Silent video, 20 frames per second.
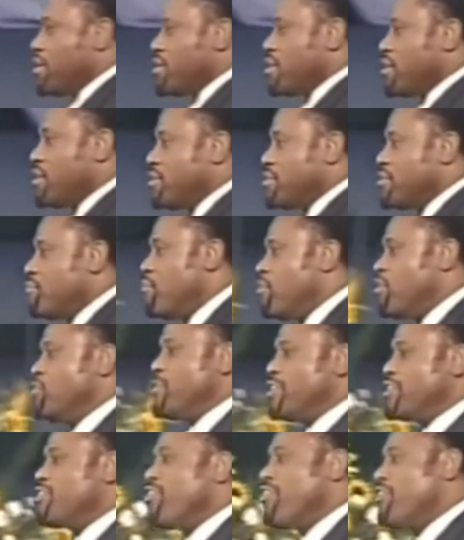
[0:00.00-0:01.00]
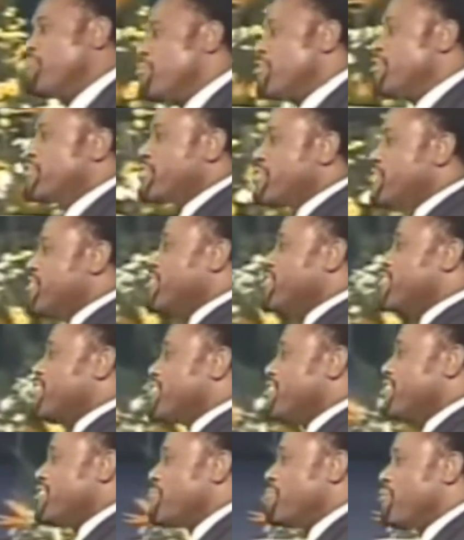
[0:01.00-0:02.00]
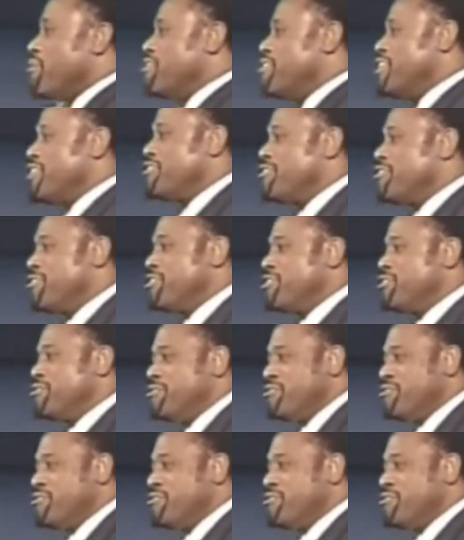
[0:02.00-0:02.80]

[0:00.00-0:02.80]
The more you ignore a person, the more they ignore you.